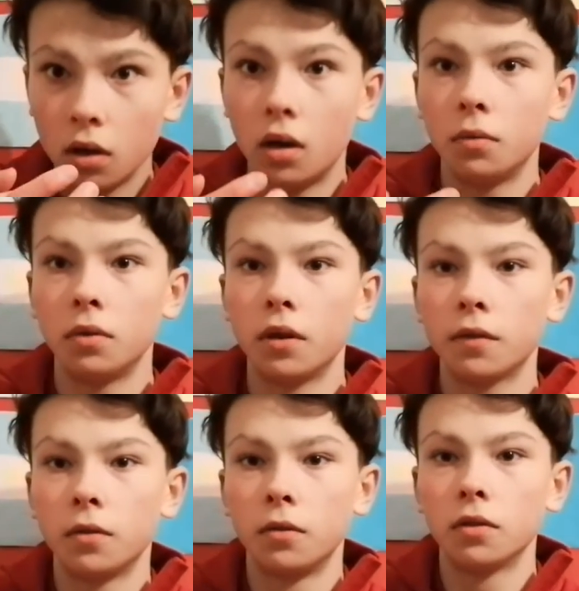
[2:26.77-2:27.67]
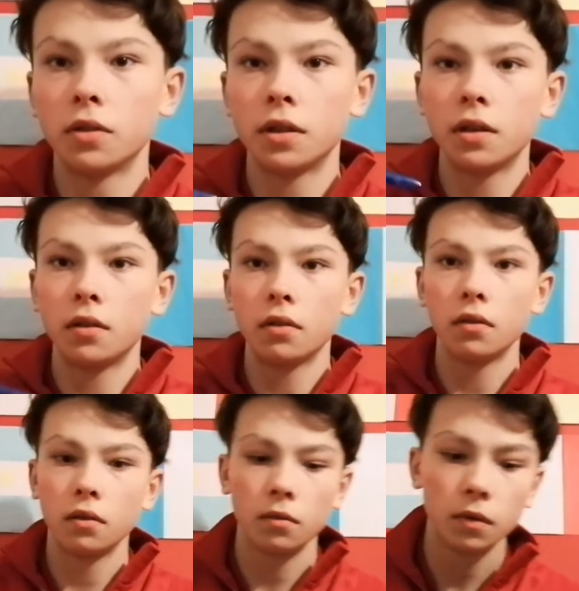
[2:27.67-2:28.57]
Oh, I've caught it.
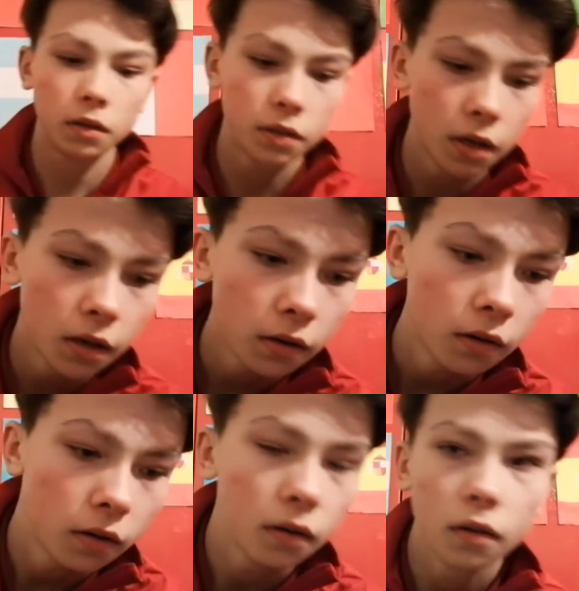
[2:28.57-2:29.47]
Well done.